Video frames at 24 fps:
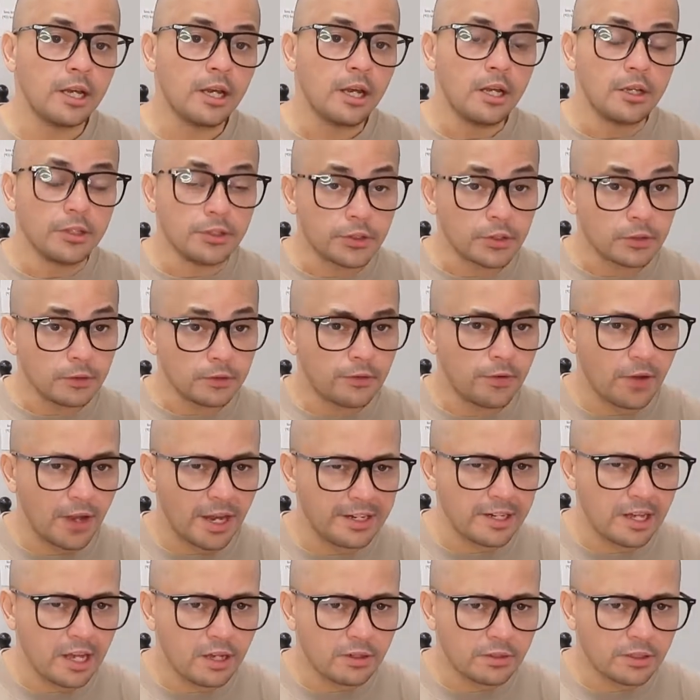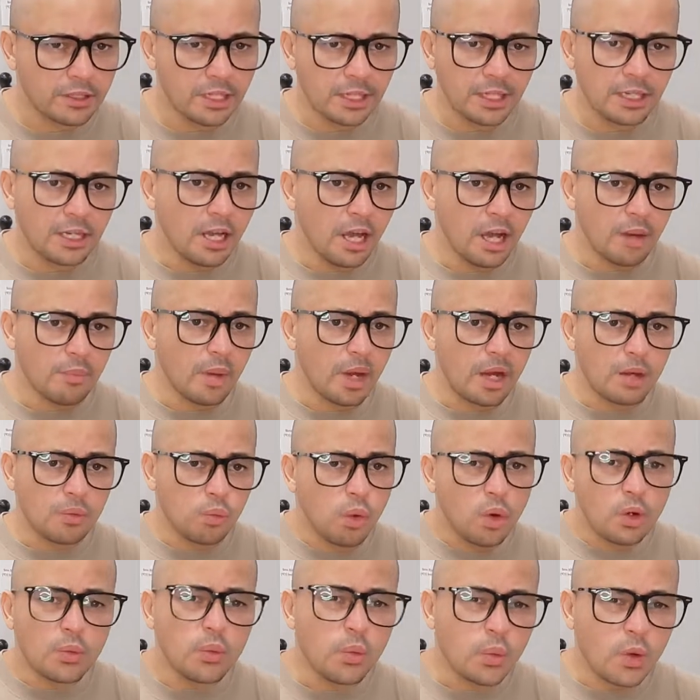You can find out about
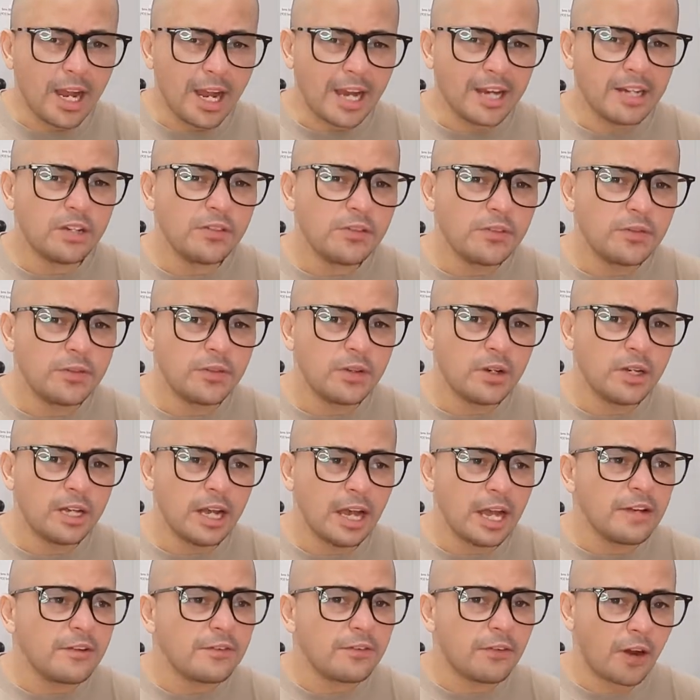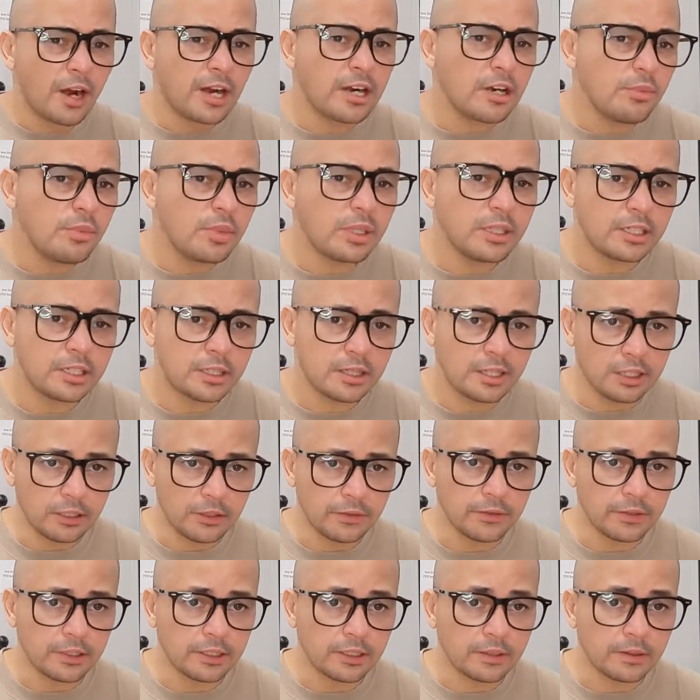what kind of environment did they live
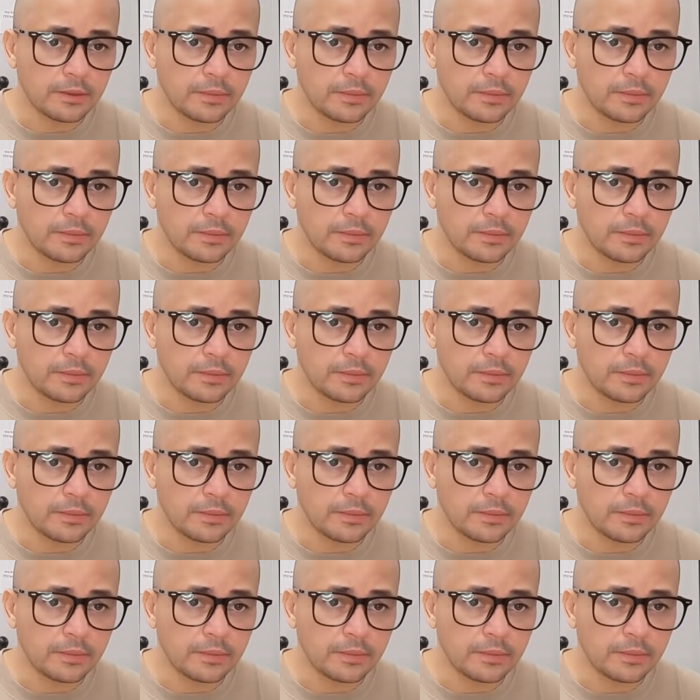in.